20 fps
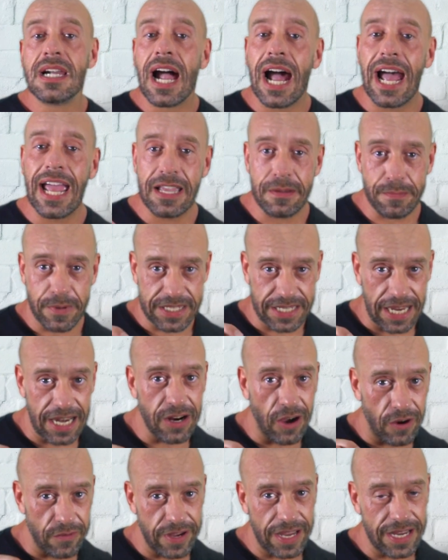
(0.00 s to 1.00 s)
8%
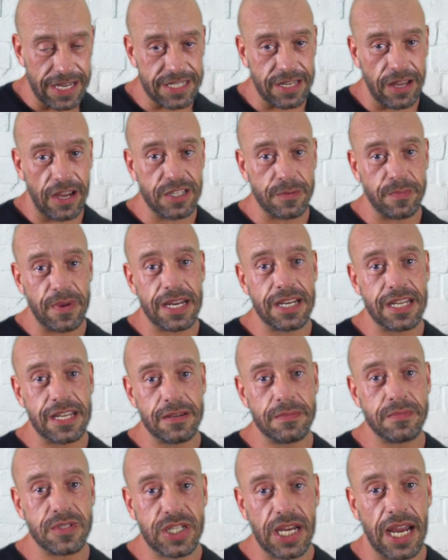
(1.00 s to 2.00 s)
of it is those
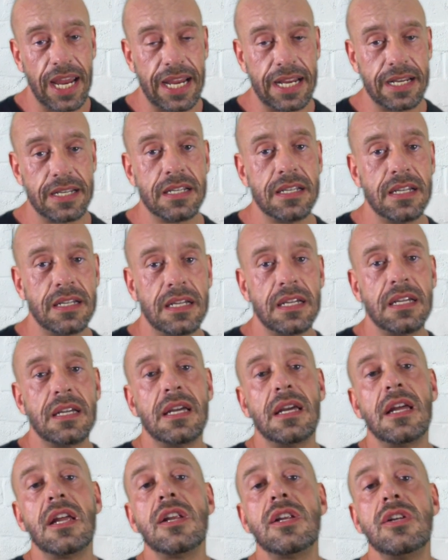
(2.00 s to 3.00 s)
medium chain.
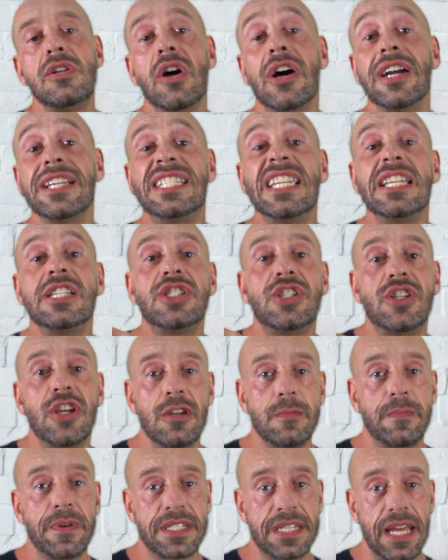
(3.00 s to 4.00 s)

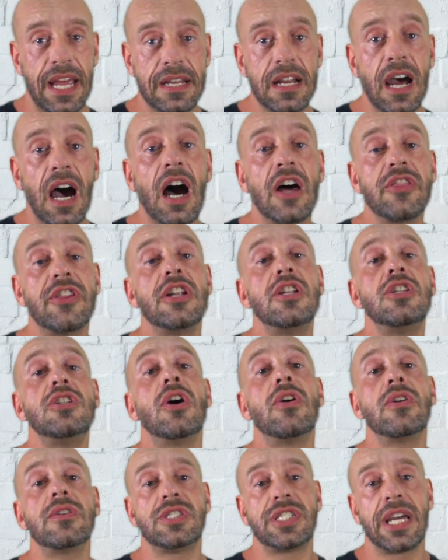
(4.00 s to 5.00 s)
92% are the
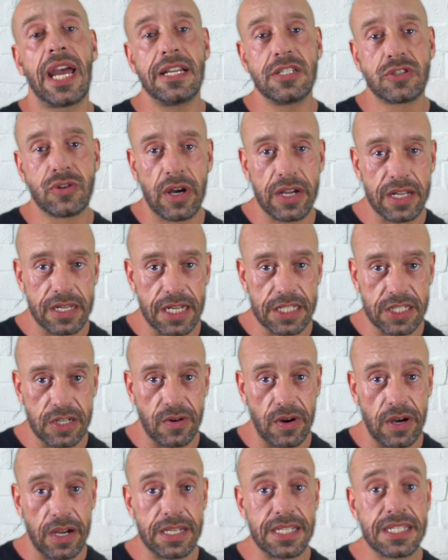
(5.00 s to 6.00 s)
long chain
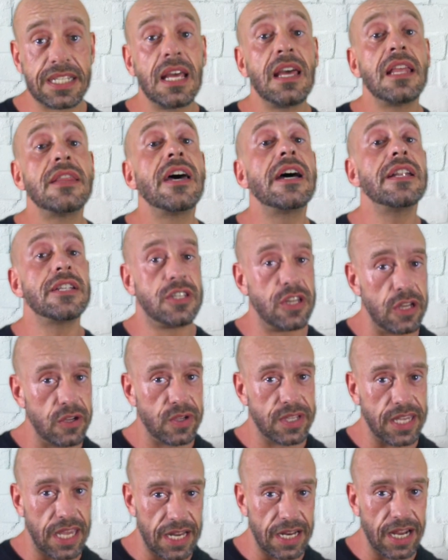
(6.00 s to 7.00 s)
triglycerides that do
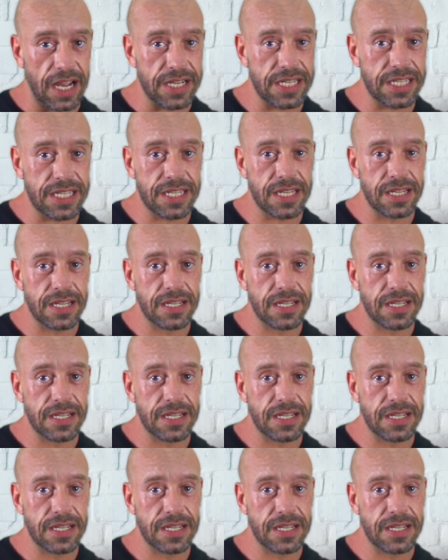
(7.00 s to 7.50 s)
kill us.